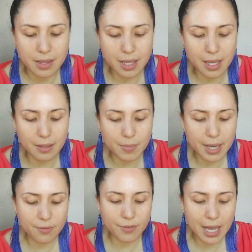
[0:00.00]
Then
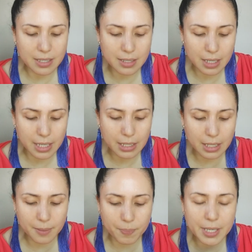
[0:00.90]
my Vaseline
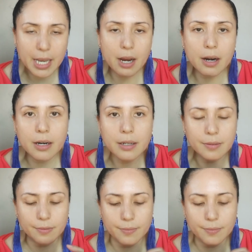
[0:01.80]
lip care